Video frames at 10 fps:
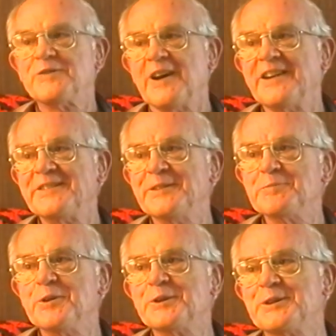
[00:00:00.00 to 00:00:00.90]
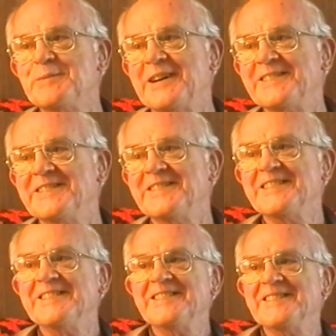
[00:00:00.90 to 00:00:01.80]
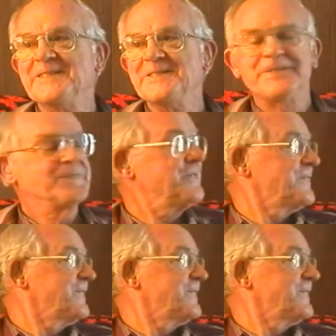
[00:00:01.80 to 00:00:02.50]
well, you see the sparks flying, the smoke would come out.